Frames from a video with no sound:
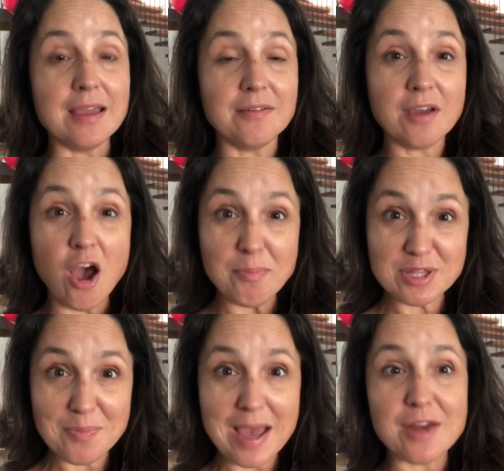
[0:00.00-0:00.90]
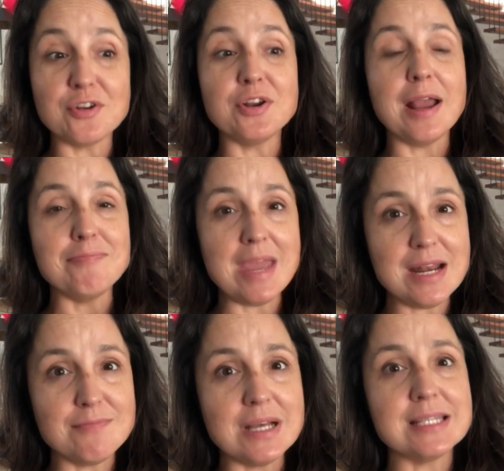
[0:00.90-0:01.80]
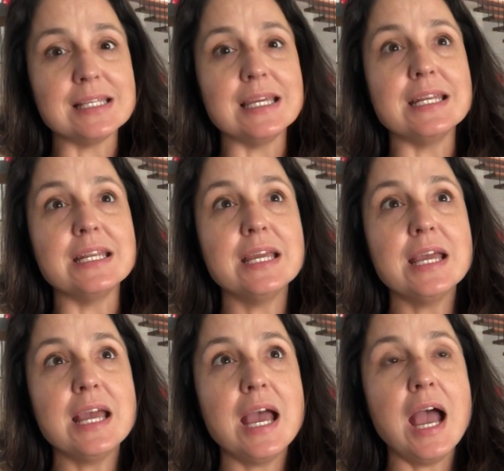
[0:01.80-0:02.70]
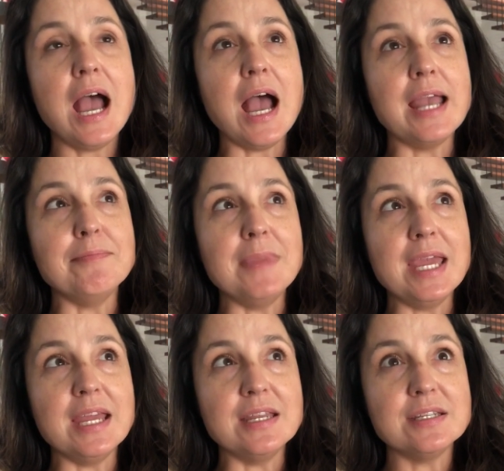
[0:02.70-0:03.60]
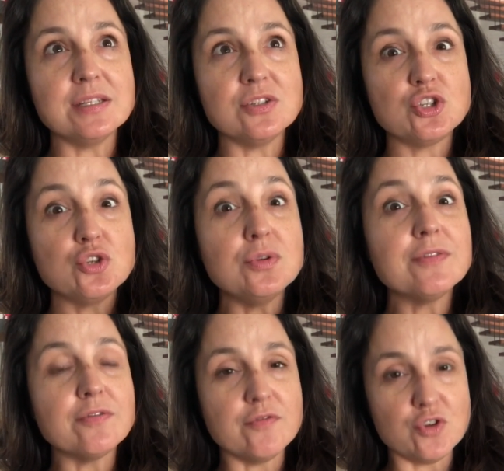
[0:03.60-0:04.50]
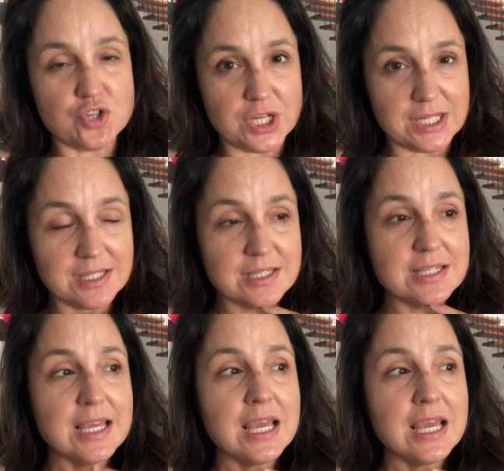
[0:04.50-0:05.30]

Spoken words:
copied the pattern, I made a muslin, I made two different versions.